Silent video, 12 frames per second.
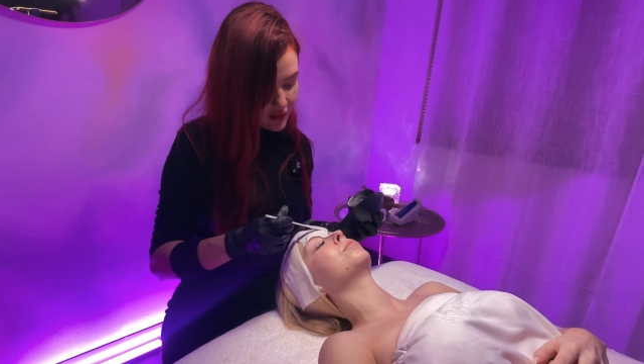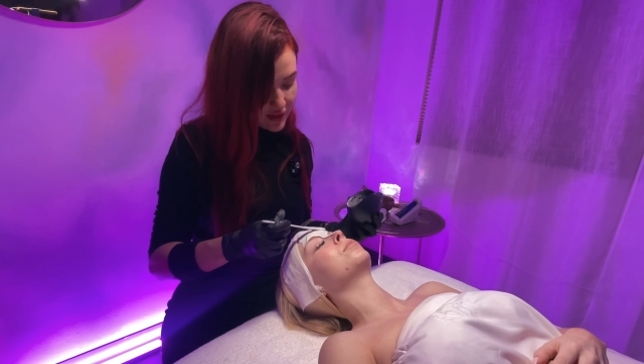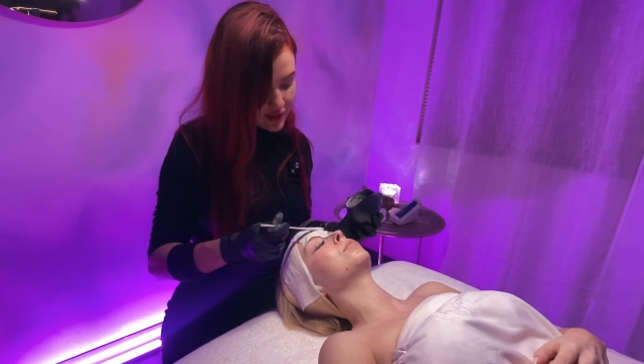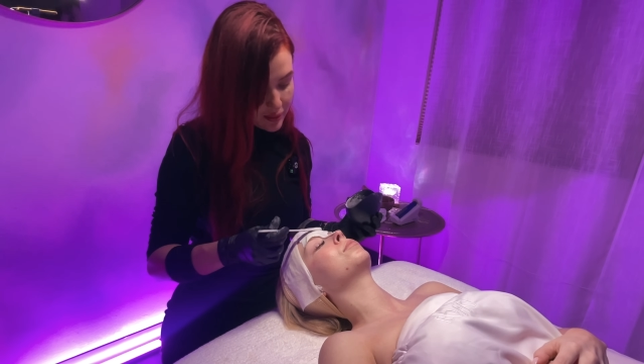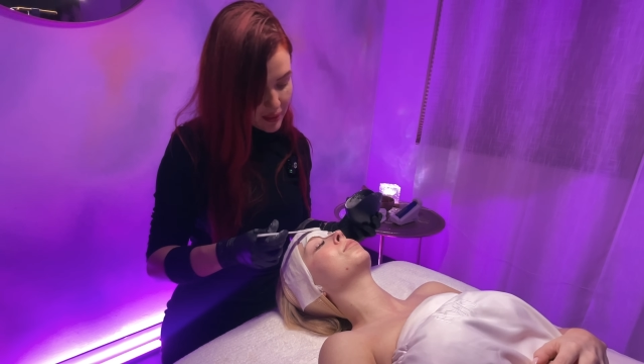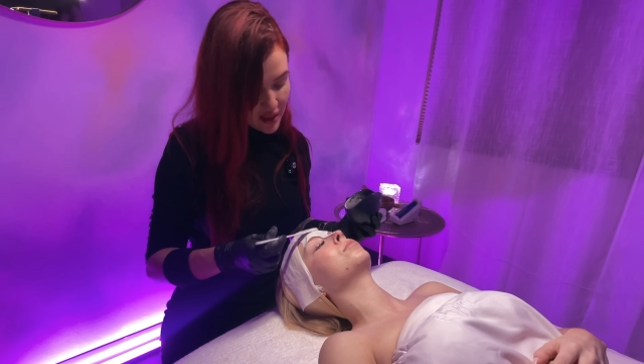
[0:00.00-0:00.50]

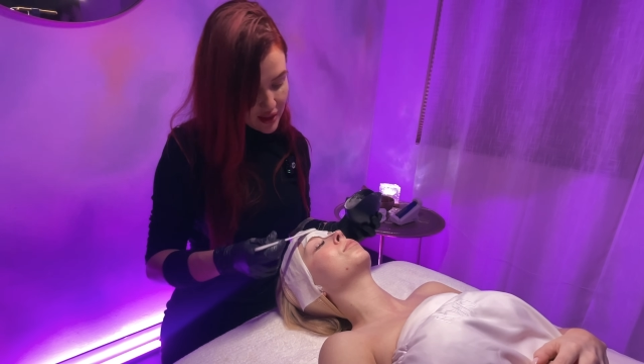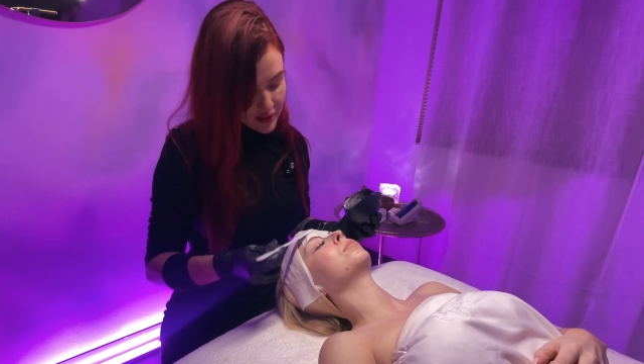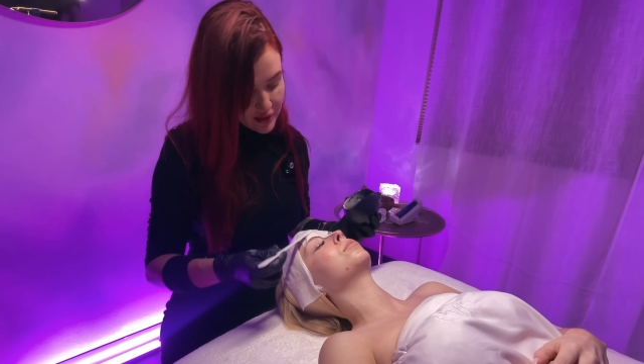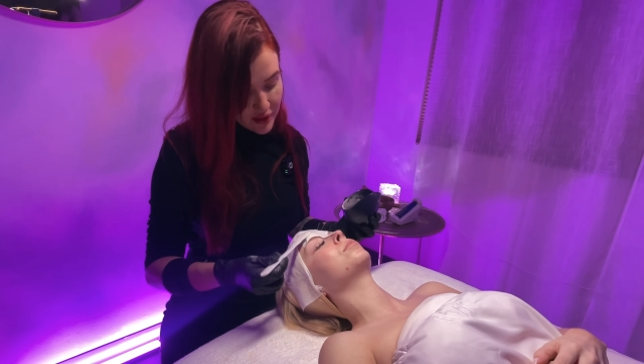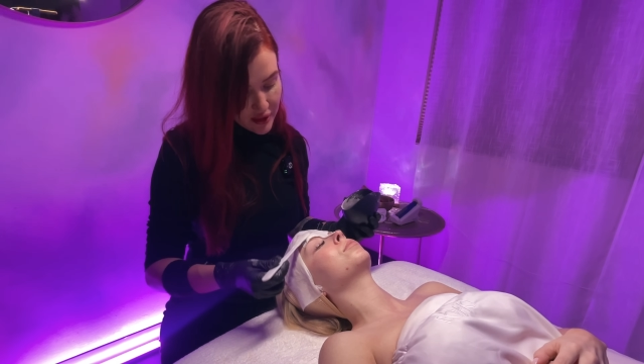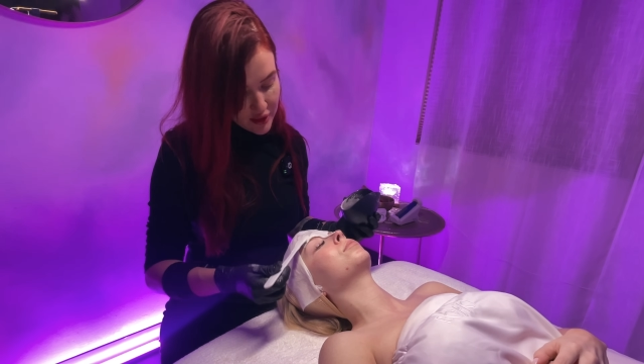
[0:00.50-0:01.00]
This
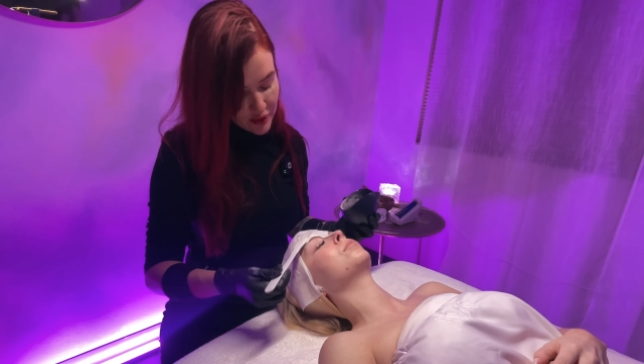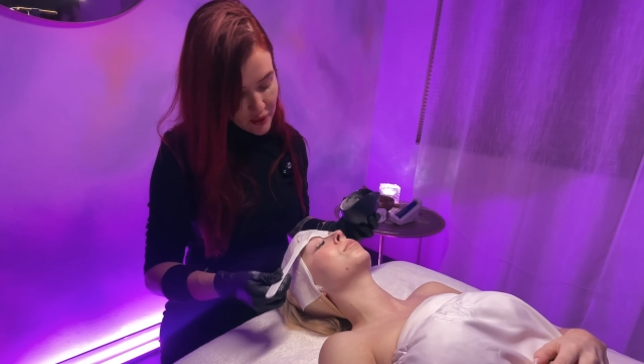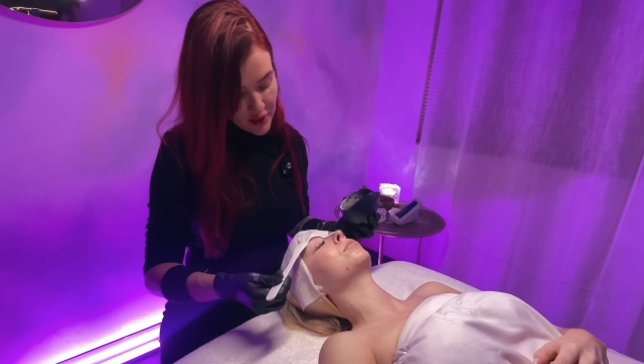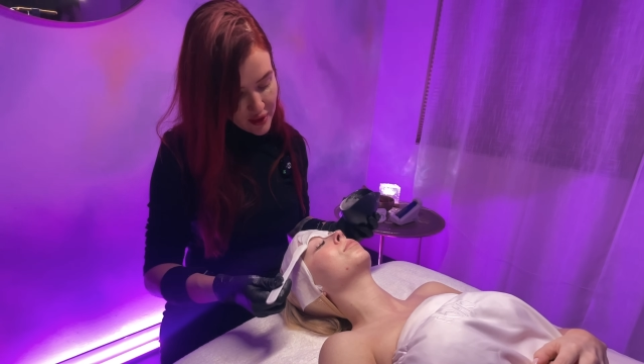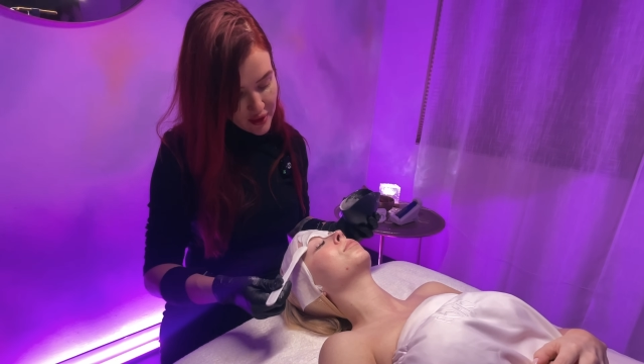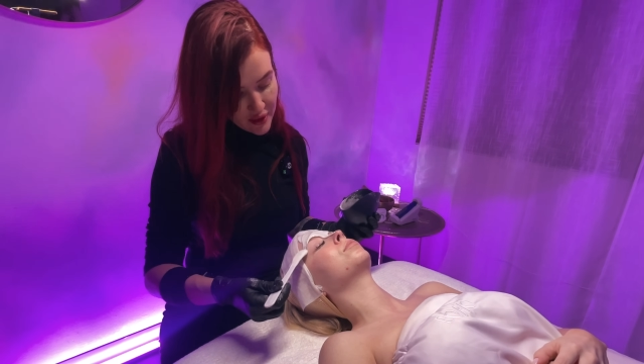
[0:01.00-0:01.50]
mask is
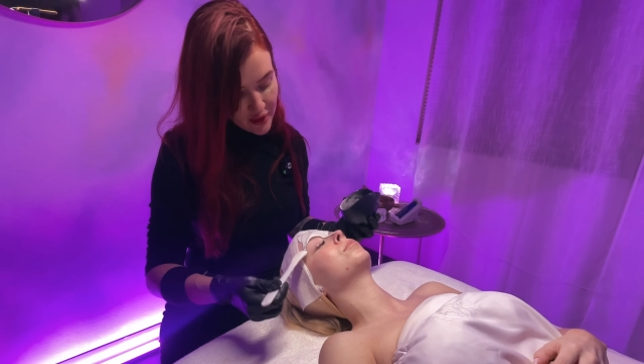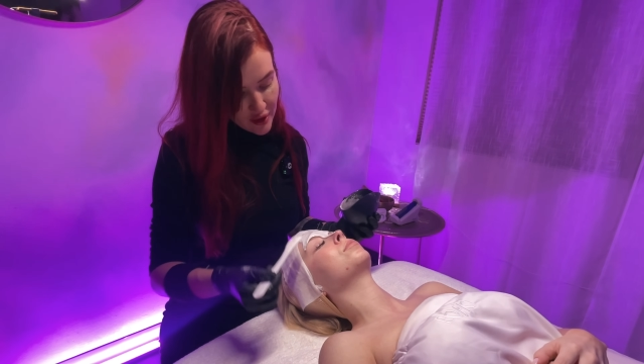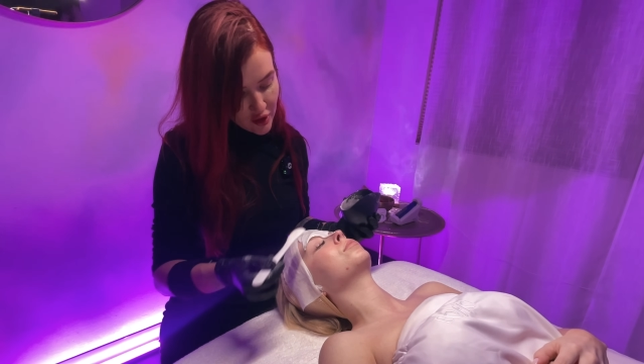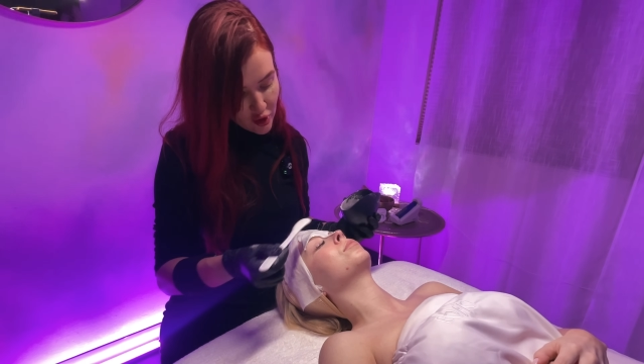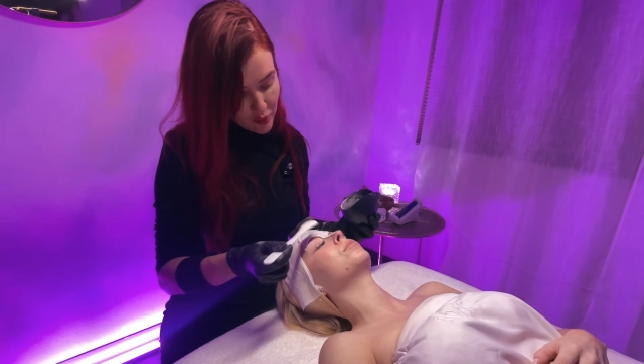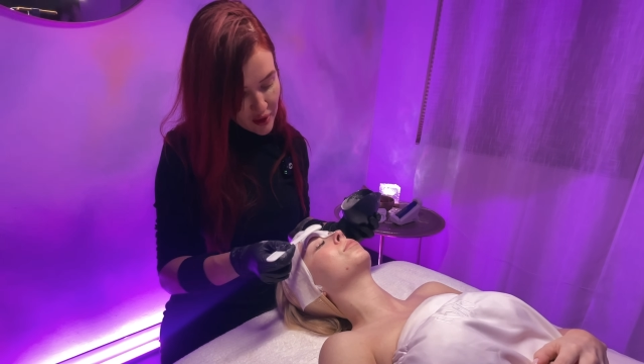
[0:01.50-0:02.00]
going to
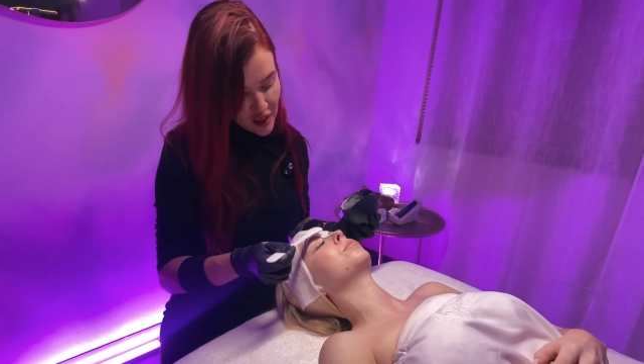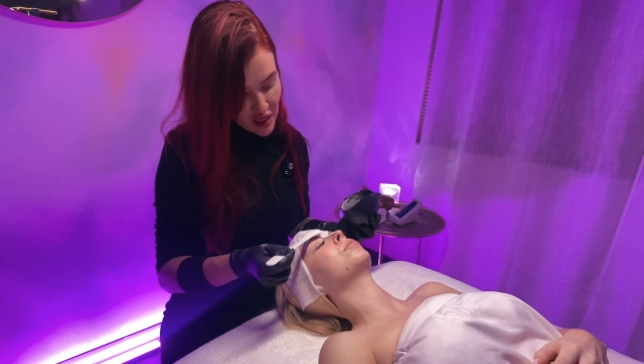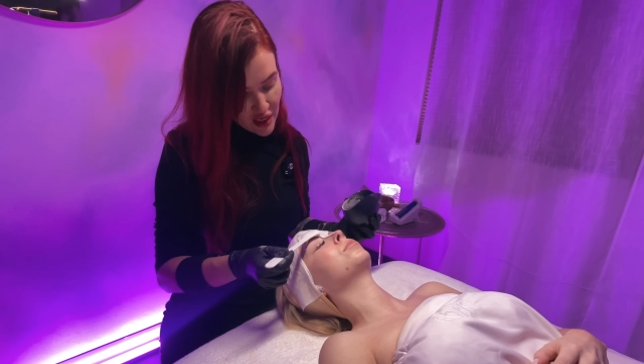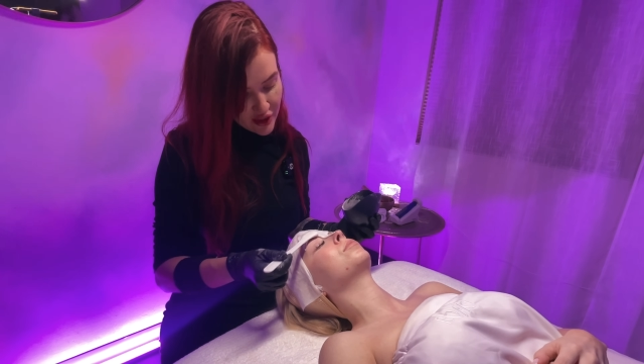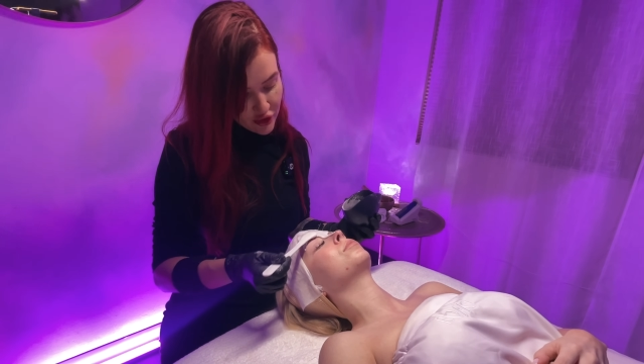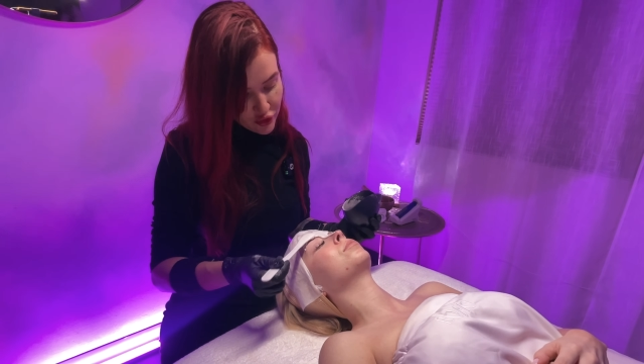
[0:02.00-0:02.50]
help
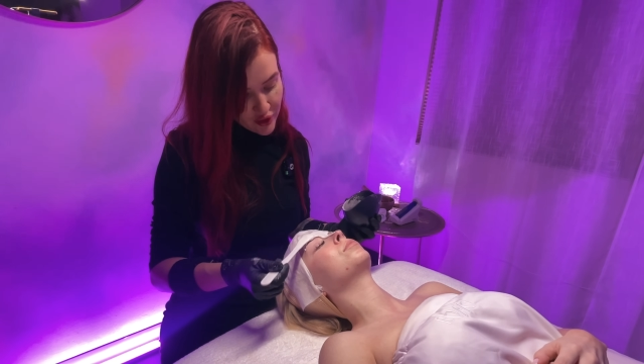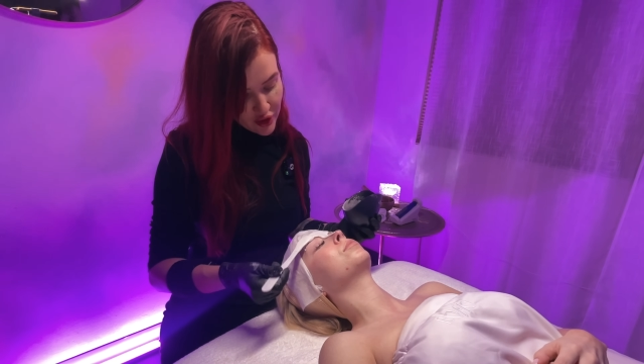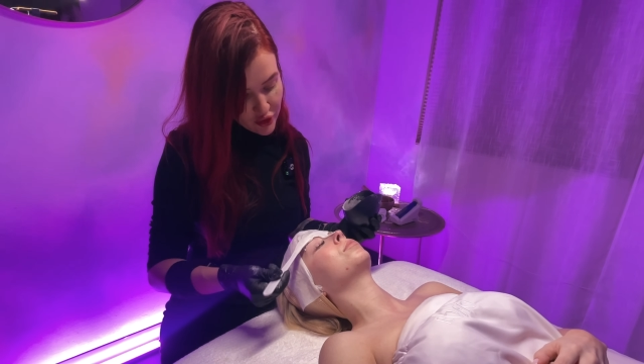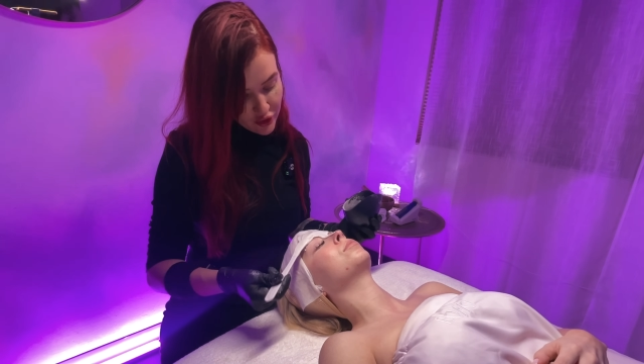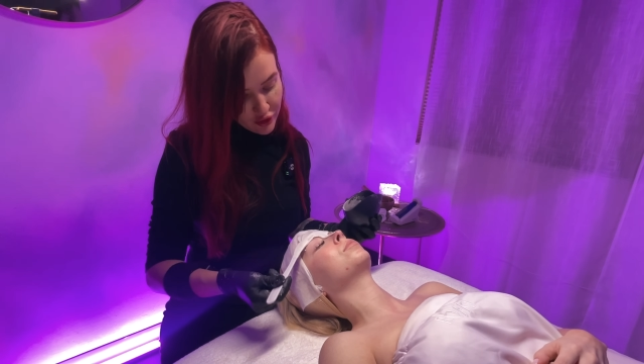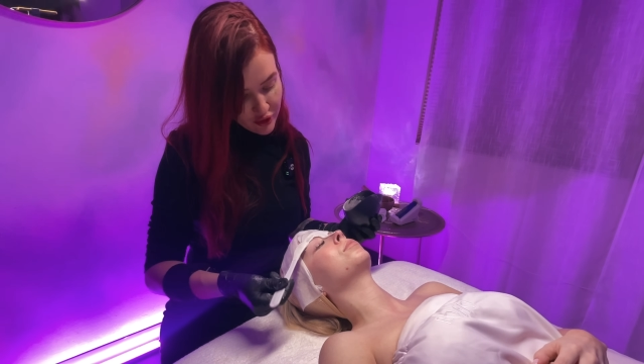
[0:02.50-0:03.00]
hydrate
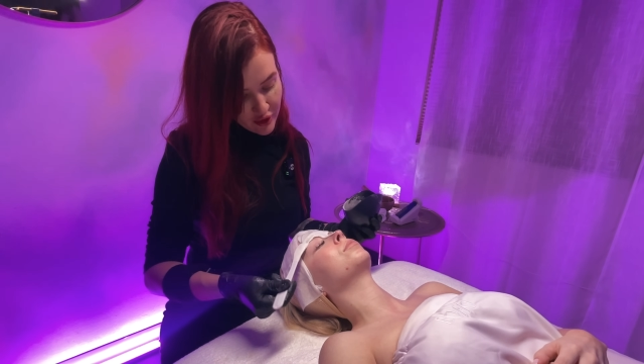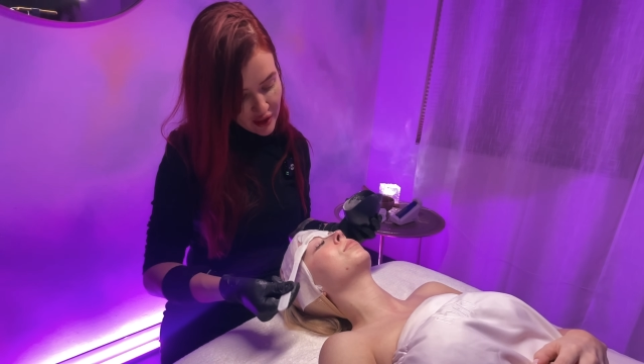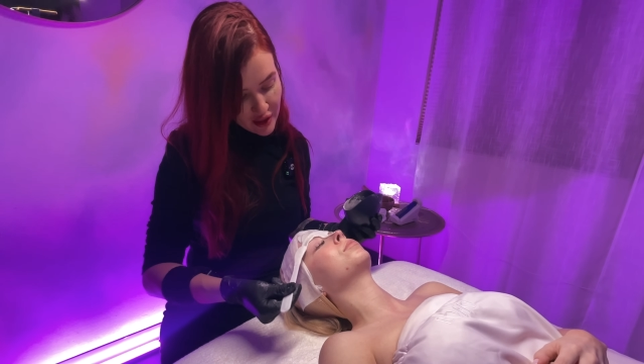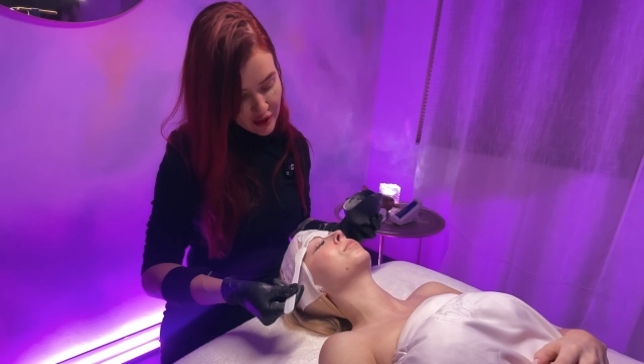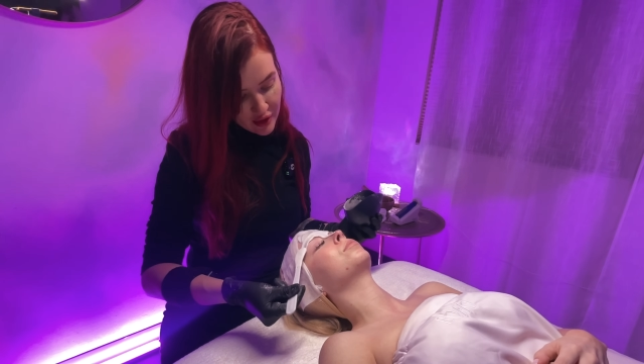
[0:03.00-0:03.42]
your skin,